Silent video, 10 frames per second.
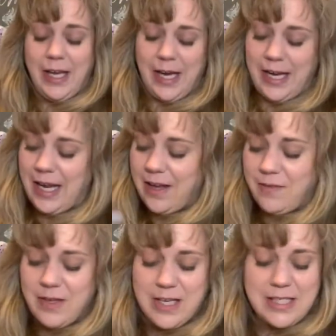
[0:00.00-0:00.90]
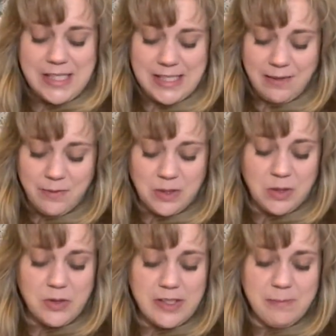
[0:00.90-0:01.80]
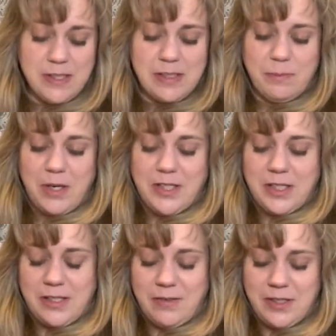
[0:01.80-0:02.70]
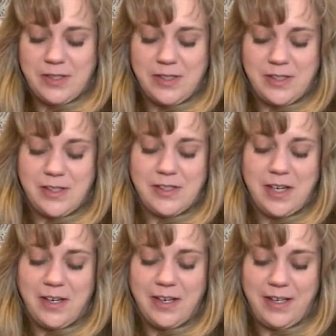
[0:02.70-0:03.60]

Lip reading: And I have several Christmas projects of hers to start.